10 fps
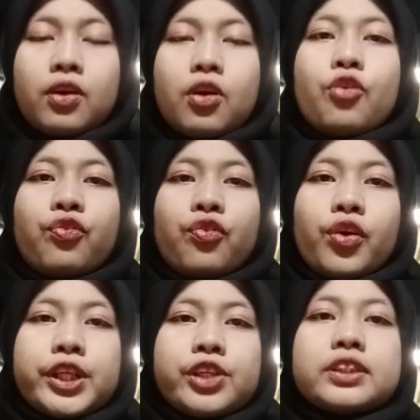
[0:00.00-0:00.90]

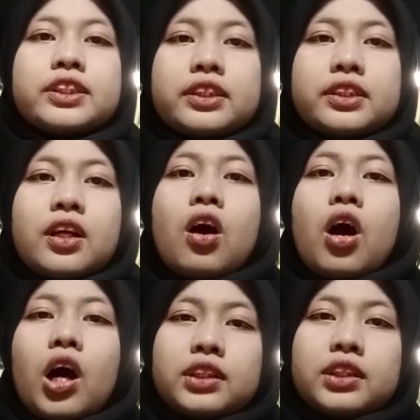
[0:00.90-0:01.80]
focuses
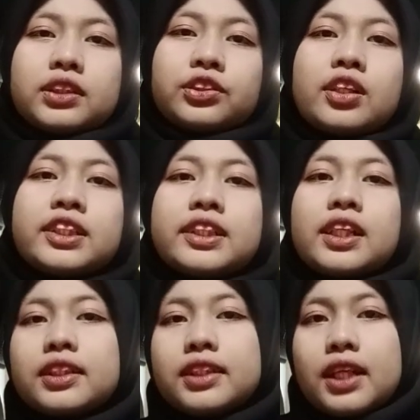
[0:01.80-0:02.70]
on social
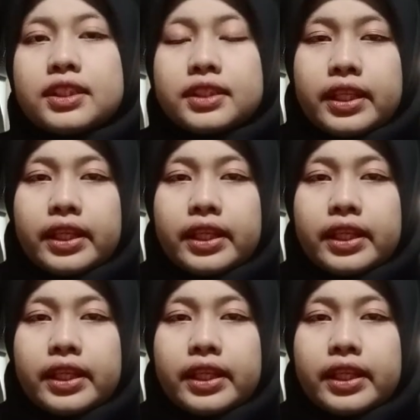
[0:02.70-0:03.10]
justice